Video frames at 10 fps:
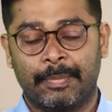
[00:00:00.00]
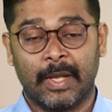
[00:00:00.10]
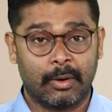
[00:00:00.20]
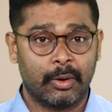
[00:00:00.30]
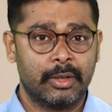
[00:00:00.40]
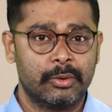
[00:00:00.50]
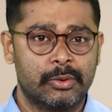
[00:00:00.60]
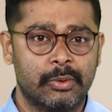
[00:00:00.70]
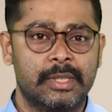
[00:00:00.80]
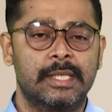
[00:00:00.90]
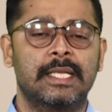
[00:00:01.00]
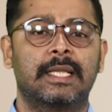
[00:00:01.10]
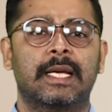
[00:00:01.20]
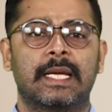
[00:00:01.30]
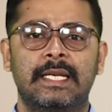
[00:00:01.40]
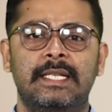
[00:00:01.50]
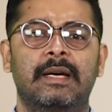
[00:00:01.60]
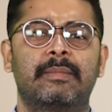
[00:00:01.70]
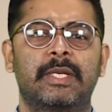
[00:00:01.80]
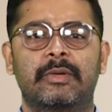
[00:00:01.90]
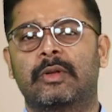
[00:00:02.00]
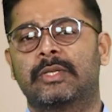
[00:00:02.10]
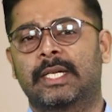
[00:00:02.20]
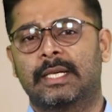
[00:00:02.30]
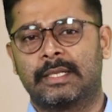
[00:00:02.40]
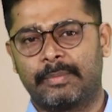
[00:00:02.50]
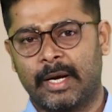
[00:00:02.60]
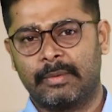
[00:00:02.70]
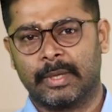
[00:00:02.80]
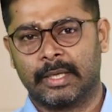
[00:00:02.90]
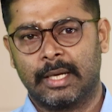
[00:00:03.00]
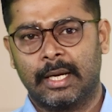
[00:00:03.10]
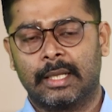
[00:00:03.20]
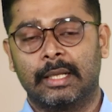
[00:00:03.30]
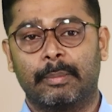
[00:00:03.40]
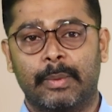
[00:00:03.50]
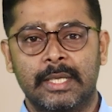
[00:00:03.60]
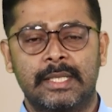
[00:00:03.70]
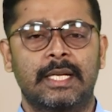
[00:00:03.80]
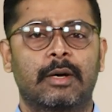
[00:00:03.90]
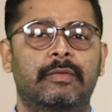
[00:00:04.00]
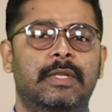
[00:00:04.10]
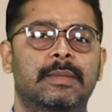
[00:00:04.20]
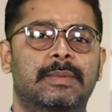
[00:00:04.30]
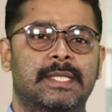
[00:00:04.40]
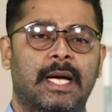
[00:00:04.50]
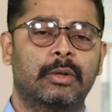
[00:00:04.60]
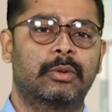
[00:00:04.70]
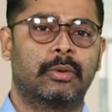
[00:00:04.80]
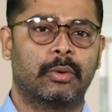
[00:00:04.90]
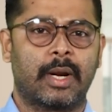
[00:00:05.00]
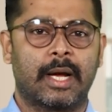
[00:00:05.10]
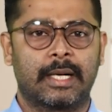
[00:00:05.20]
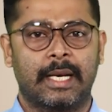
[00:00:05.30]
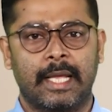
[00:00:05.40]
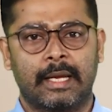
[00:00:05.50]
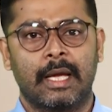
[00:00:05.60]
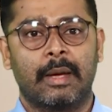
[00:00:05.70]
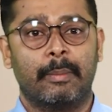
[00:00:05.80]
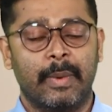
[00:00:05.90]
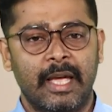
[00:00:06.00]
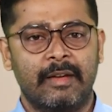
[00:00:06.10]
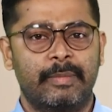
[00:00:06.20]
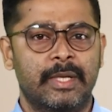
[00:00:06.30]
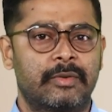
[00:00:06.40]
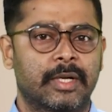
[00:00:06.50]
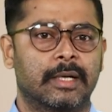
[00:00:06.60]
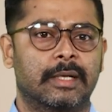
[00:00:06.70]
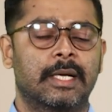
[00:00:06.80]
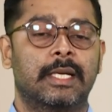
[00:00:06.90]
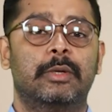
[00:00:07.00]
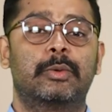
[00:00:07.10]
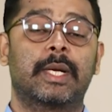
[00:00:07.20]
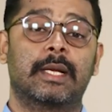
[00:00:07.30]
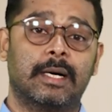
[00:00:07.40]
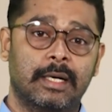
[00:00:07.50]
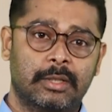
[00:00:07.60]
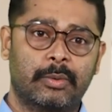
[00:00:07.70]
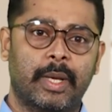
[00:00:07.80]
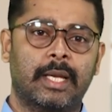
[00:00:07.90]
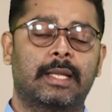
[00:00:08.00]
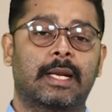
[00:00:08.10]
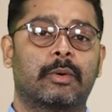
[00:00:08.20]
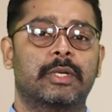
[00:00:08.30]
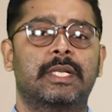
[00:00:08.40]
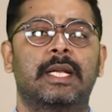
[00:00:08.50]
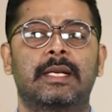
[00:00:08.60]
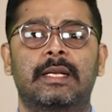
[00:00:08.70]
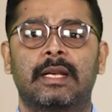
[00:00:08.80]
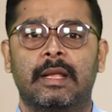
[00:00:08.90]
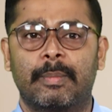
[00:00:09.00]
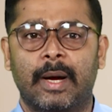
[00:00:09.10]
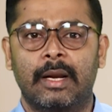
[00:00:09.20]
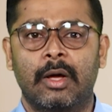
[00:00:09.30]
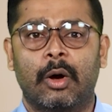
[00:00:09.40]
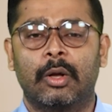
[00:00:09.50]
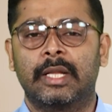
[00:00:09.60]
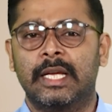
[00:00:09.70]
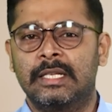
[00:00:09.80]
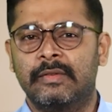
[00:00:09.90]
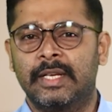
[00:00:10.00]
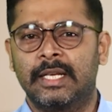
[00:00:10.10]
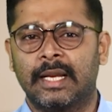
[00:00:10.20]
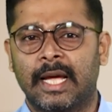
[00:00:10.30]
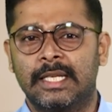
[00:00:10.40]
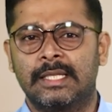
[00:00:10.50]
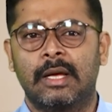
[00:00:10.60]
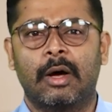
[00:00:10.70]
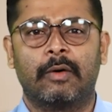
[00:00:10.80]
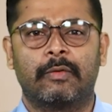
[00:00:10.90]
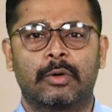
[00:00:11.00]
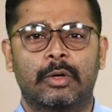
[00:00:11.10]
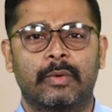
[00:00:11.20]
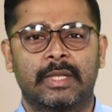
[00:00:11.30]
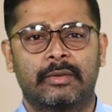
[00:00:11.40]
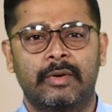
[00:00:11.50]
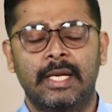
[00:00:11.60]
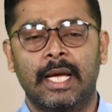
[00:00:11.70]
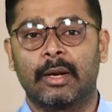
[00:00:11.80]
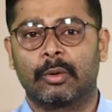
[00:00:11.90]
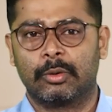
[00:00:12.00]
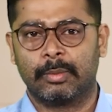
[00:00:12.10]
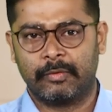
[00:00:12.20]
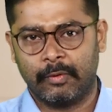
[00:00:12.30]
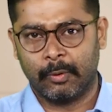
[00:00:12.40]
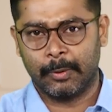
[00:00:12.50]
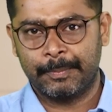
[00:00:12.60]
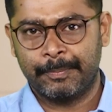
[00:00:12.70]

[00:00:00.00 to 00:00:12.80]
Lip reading: According to sources in the India Meteorological Department, the bursting of the South Lhonark Lake may have been triggered due to an earthquake that originated in Nepal on the intervening nights of October 3 and October 4.